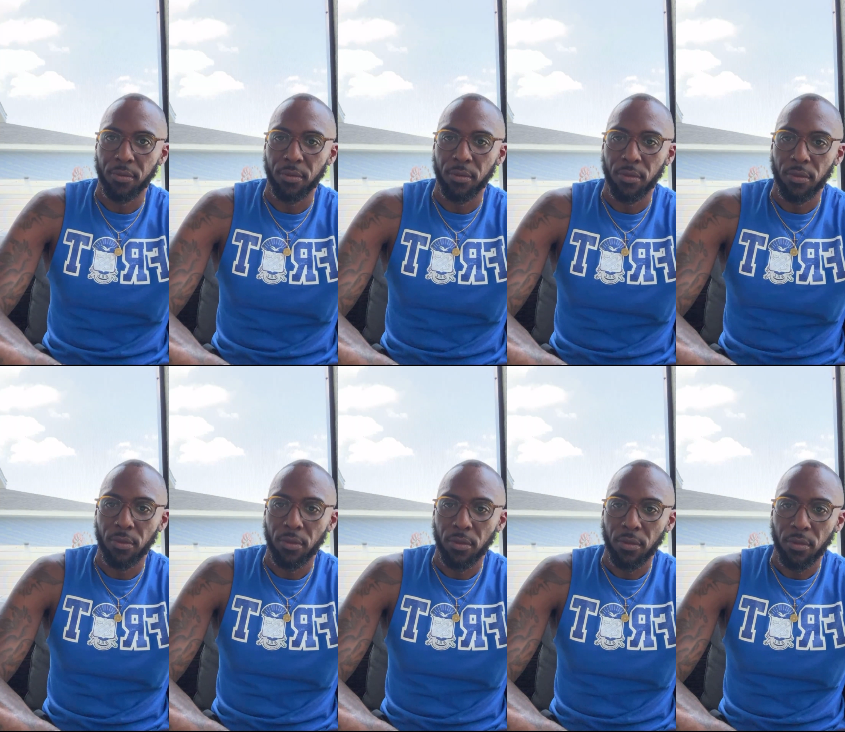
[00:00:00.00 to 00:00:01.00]

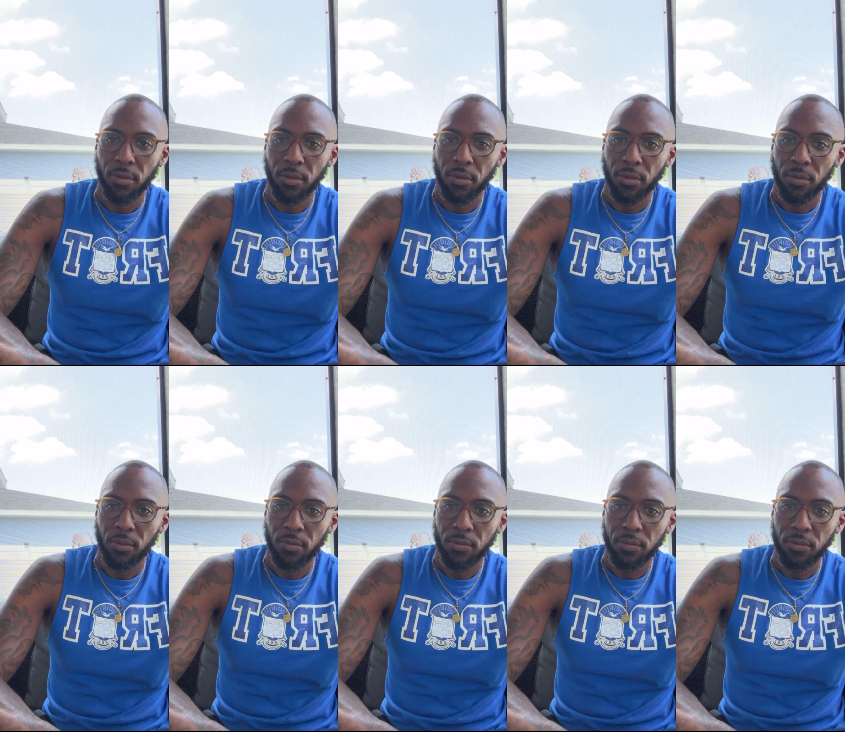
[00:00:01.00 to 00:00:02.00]
[no speech]